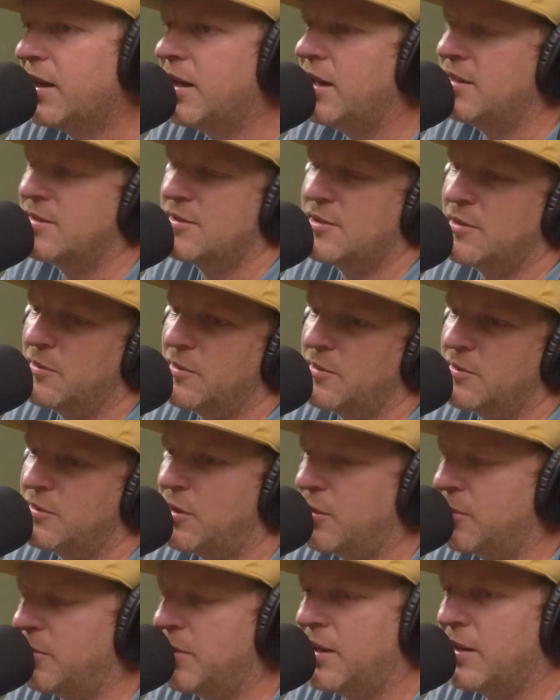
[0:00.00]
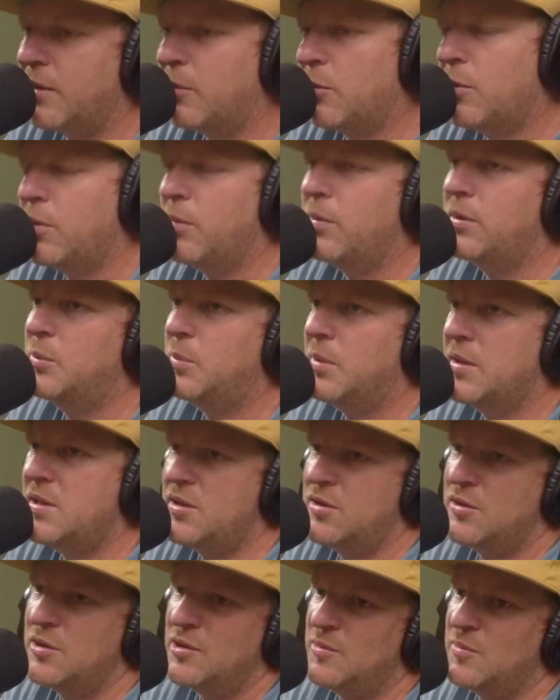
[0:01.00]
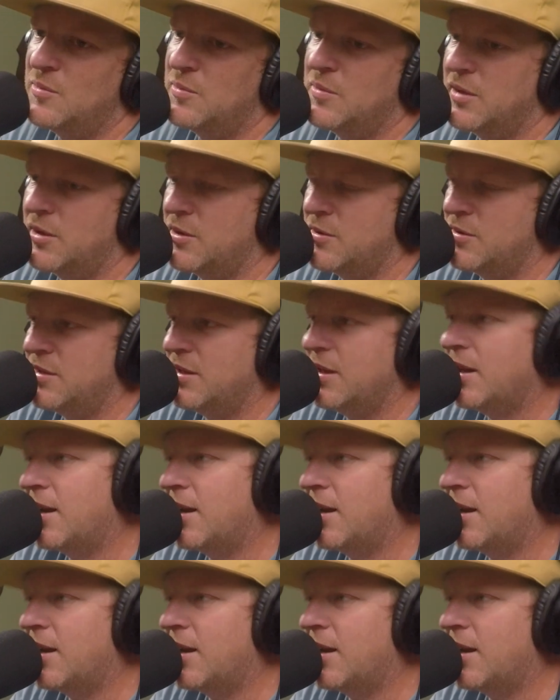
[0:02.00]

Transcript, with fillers: And so we were talking about like, well, what's places you would want to go see?